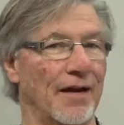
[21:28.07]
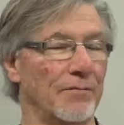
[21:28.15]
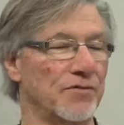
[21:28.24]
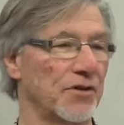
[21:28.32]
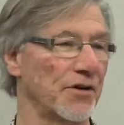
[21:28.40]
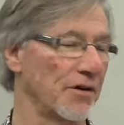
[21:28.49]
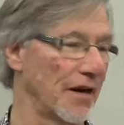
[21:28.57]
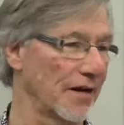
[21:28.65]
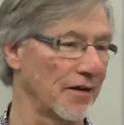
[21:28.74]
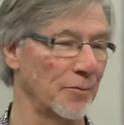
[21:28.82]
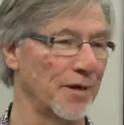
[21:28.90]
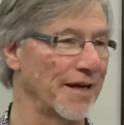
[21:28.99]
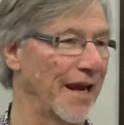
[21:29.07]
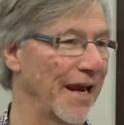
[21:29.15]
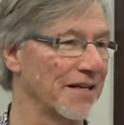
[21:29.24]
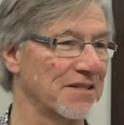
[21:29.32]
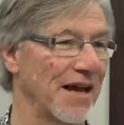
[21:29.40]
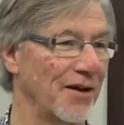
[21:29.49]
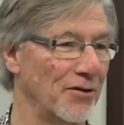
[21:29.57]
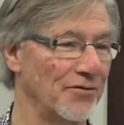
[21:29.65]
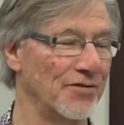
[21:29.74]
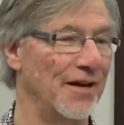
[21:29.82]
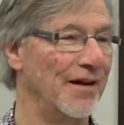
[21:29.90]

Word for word: I'm sure you're not going to be cast out of